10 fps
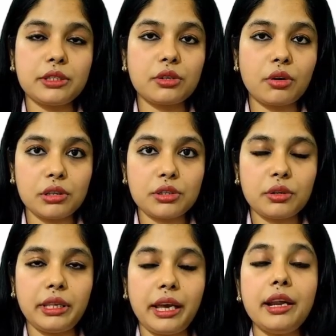are also
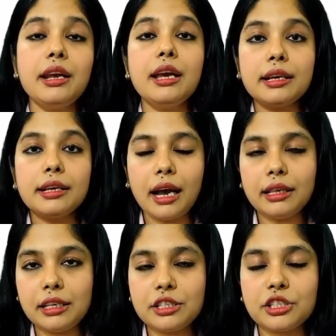there.
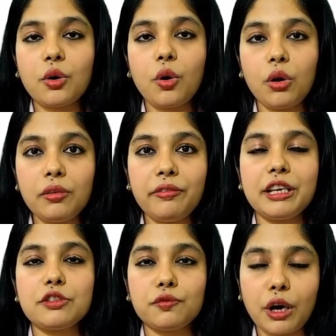Gandhiji
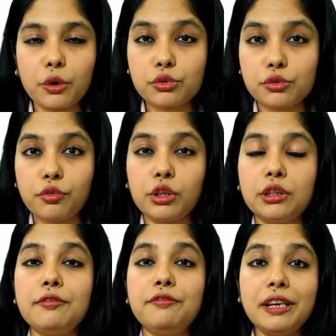always vouched for
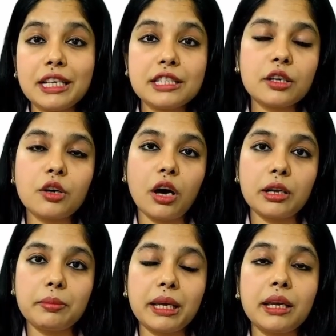the village
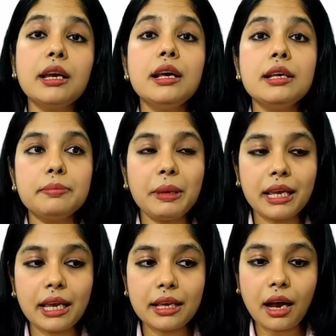economy,
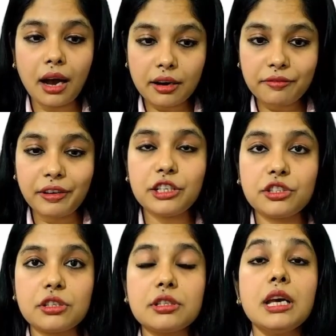making our
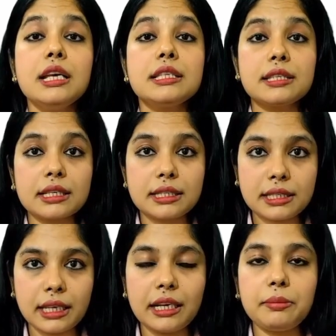villages
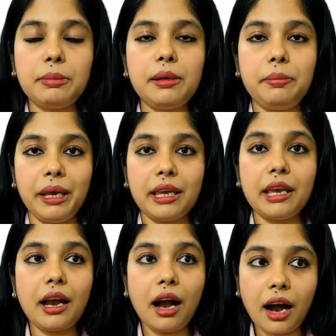sustainable,
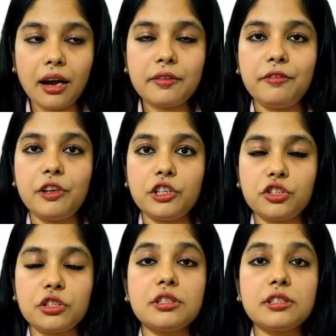making our
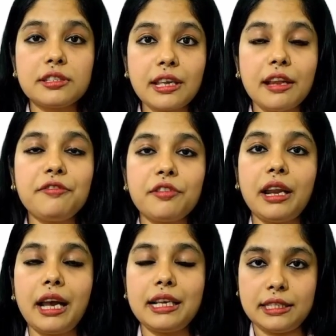villages
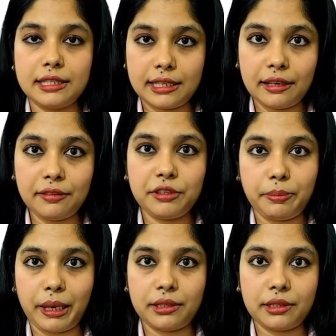self-reliant,
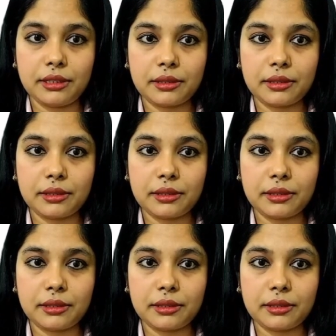self-dependent.